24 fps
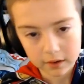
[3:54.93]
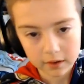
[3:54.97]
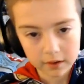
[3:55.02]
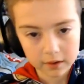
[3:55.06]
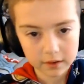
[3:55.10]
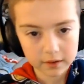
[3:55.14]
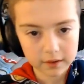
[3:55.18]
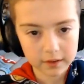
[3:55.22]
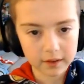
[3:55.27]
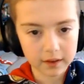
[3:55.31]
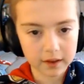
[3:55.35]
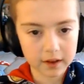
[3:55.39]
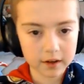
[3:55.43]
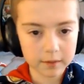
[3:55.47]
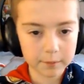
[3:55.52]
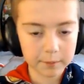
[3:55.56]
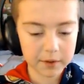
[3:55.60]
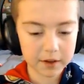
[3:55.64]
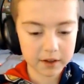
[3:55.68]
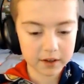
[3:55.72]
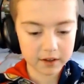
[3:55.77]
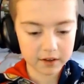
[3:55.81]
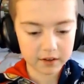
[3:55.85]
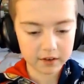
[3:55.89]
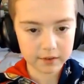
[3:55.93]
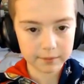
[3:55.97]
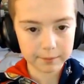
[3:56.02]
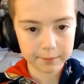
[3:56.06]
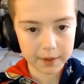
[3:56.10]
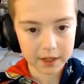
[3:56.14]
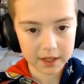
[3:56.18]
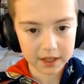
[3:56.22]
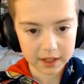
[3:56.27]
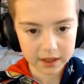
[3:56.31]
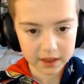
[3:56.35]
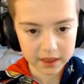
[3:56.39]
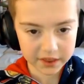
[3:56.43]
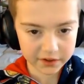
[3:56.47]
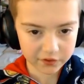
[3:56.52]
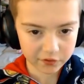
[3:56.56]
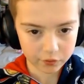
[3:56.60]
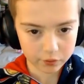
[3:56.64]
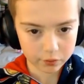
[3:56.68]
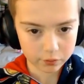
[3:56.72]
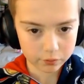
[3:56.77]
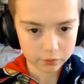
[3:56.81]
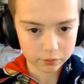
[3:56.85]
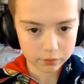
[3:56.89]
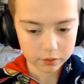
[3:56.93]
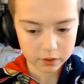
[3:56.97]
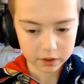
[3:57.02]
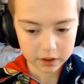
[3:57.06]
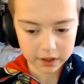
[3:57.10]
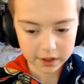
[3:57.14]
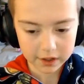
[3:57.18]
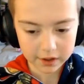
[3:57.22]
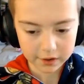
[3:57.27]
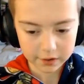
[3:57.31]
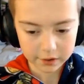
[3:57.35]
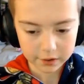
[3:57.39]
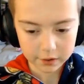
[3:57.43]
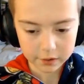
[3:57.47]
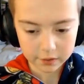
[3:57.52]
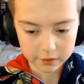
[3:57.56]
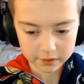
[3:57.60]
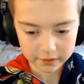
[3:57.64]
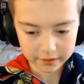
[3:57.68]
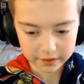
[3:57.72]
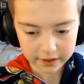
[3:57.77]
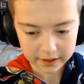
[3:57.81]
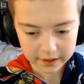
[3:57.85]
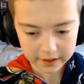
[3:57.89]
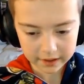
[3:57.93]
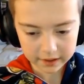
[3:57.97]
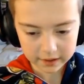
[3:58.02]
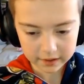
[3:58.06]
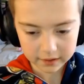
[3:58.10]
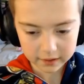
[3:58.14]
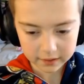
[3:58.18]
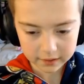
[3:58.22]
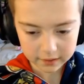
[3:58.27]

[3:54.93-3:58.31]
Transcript: the enemies make it through and don't die,